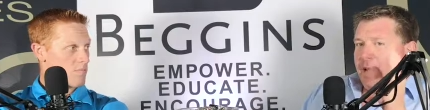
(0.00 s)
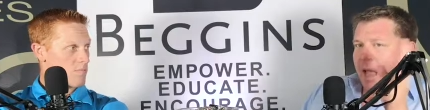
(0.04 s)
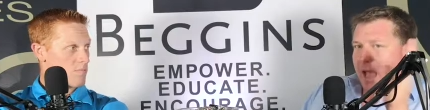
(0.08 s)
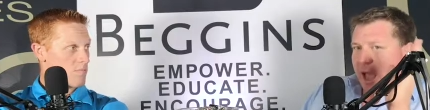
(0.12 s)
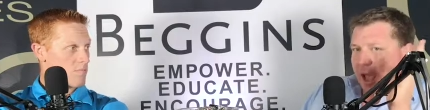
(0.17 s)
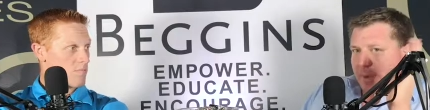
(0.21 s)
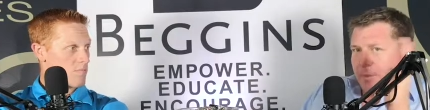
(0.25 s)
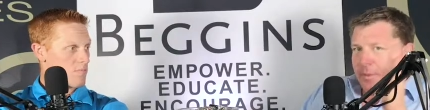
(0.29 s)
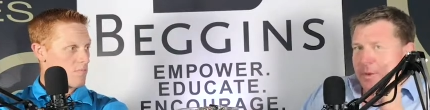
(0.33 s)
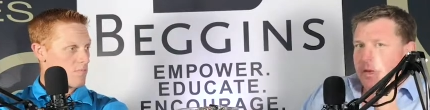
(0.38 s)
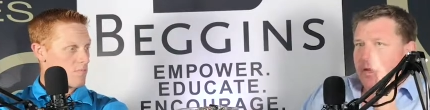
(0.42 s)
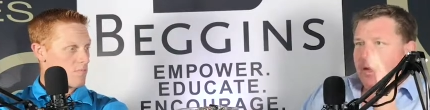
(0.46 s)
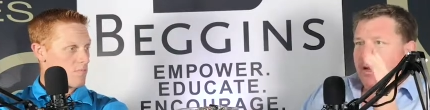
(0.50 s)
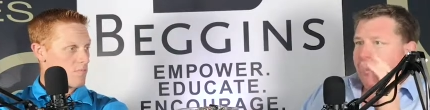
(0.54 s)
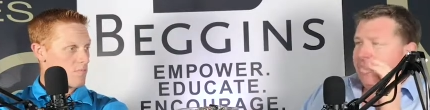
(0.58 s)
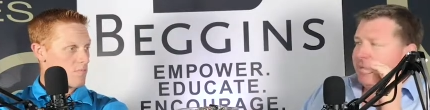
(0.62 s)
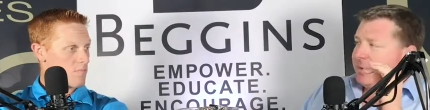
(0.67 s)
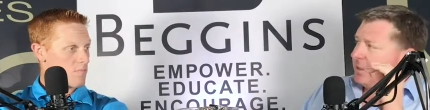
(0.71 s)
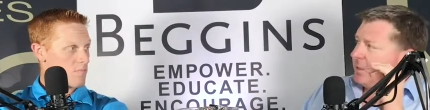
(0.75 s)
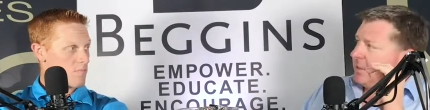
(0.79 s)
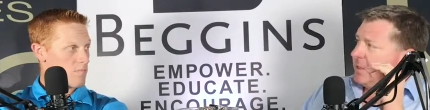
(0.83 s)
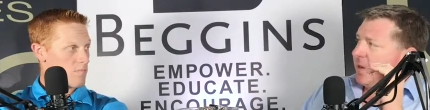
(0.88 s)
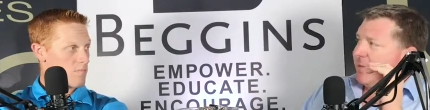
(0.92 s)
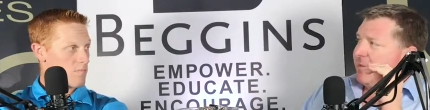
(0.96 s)
Speaker 1: How many
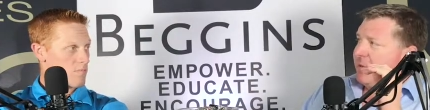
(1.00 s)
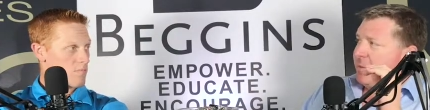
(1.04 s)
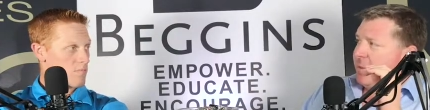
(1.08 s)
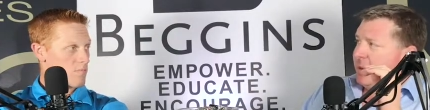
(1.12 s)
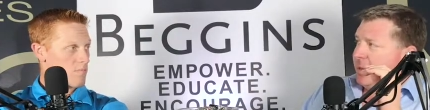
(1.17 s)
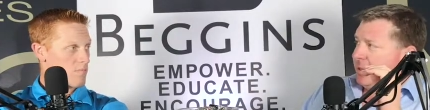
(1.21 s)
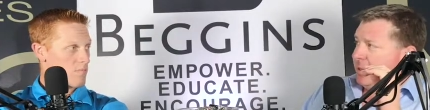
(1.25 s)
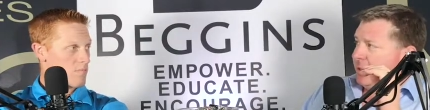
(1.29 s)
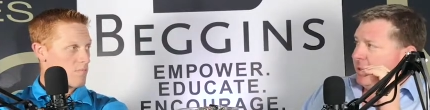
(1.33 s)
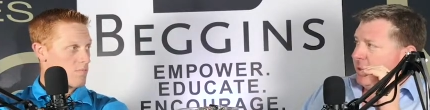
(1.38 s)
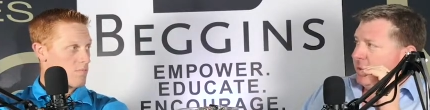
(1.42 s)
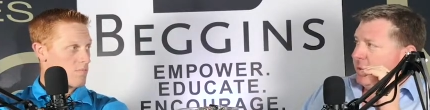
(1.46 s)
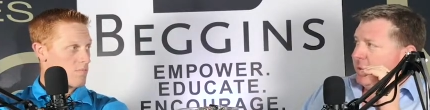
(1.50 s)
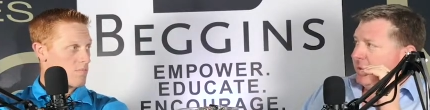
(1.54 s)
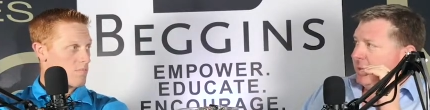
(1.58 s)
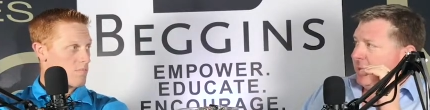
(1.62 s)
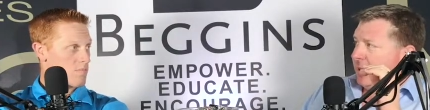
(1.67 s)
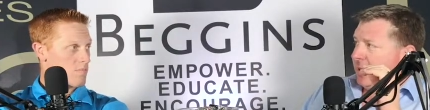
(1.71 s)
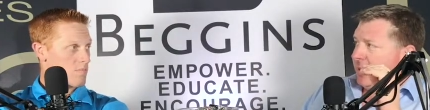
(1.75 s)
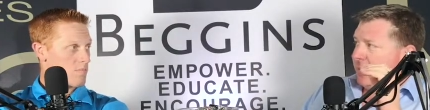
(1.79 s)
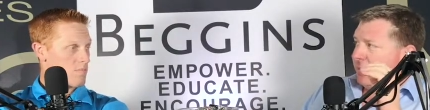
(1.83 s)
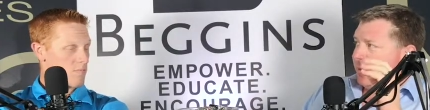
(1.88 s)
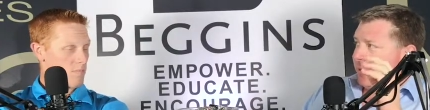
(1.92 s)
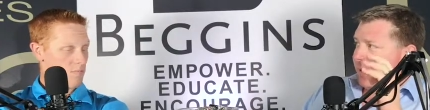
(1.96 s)
offices have you been to?
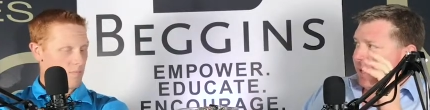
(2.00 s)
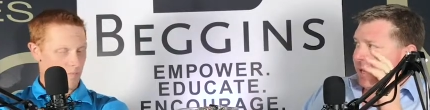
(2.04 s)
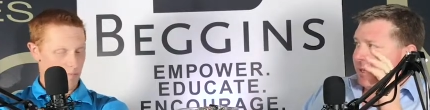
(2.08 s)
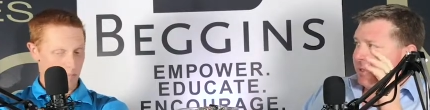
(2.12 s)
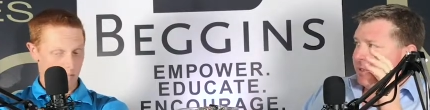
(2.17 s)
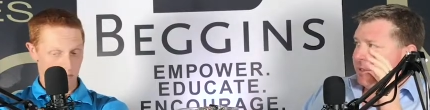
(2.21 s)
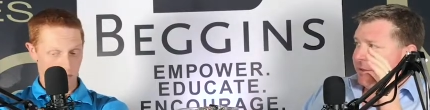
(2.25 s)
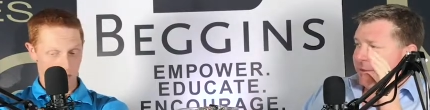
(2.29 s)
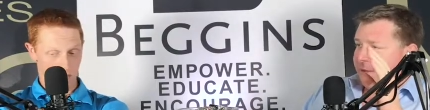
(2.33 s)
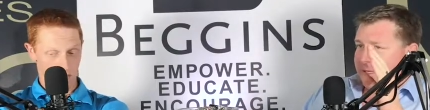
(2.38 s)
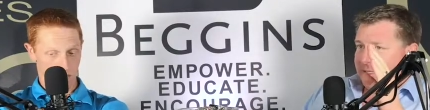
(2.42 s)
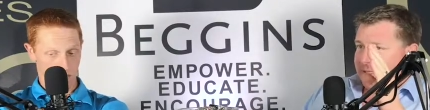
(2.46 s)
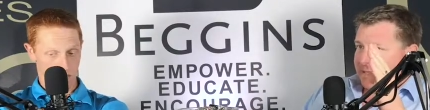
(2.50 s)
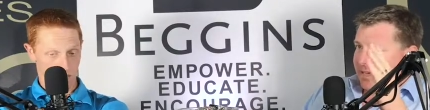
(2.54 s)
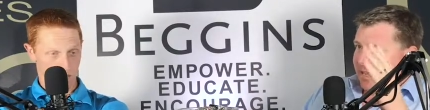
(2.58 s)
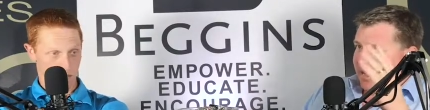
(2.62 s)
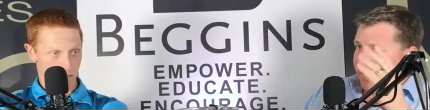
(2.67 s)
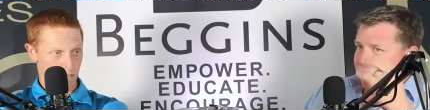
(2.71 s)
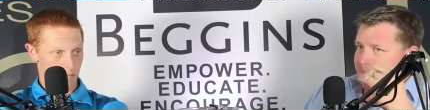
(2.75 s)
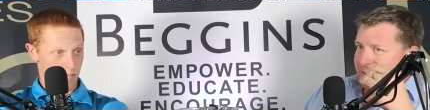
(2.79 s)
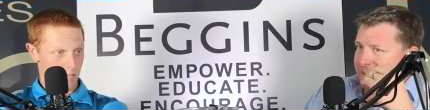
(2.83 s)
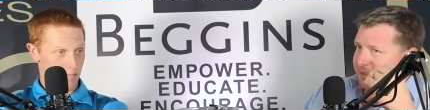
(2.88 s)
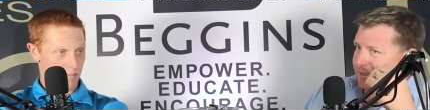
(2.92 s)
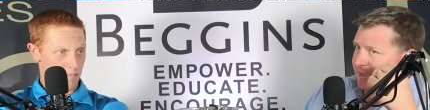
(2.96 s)
And if the answer is
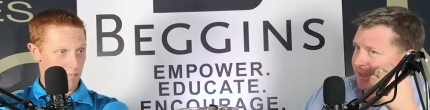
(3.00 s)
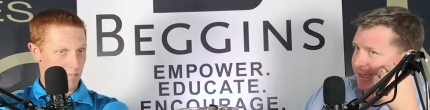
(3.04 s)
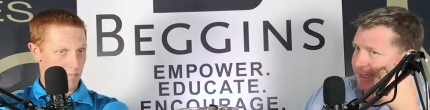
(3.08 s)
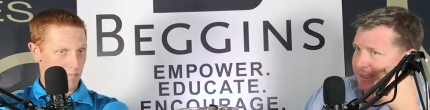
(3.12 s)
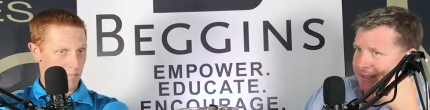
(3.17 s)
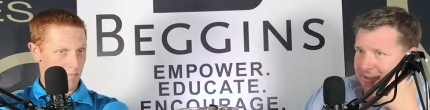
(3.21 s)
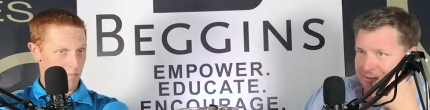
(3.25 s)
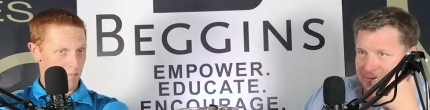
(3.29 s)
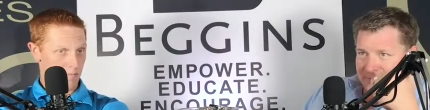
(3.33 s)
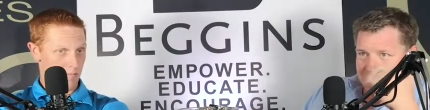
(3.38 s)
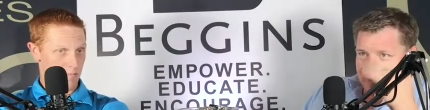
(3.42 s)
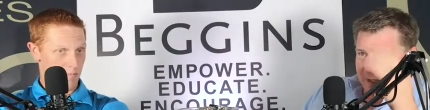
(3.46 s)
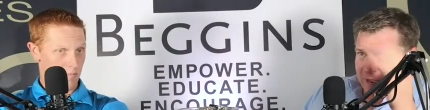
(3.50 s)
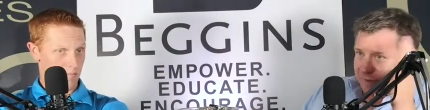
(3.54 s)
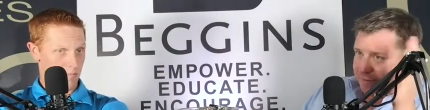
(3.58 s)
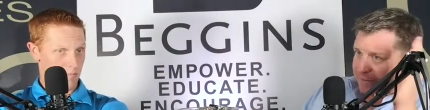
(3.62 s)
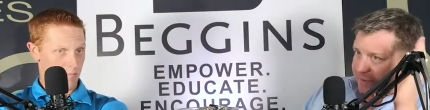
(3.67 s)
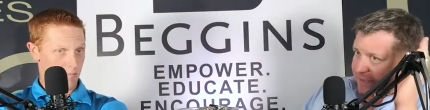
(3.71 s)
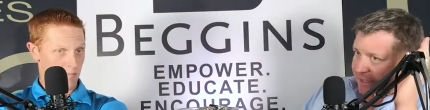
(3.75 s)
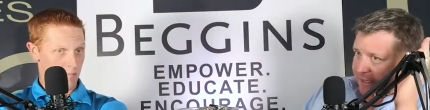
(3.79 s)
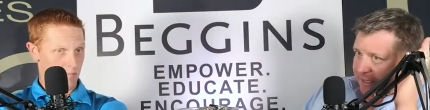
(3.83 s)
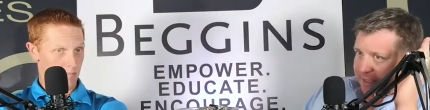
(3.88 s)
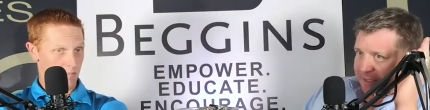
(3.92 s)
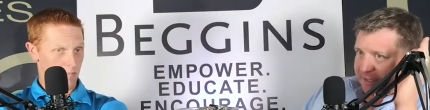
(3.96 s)
not at least
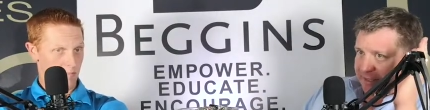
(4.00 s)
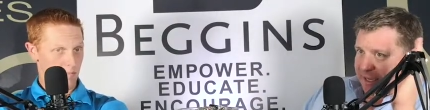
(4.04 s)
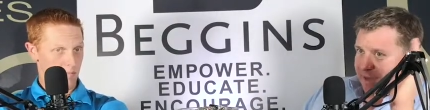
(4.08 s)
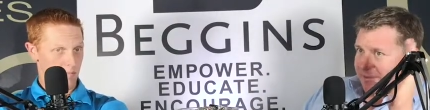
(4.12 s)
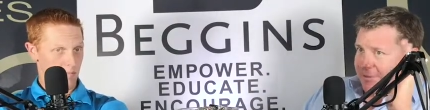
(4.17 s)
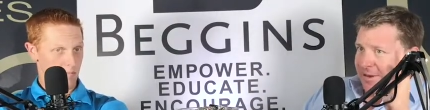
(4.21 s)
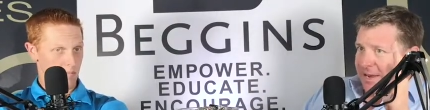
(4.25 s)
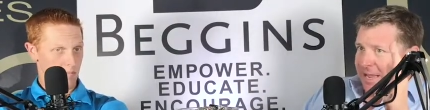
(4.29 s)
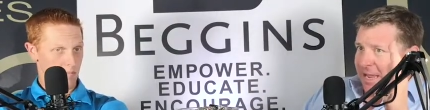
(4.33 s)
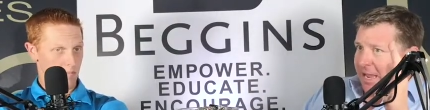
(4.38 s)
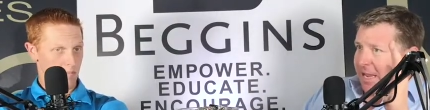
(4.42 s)
five, six, seven,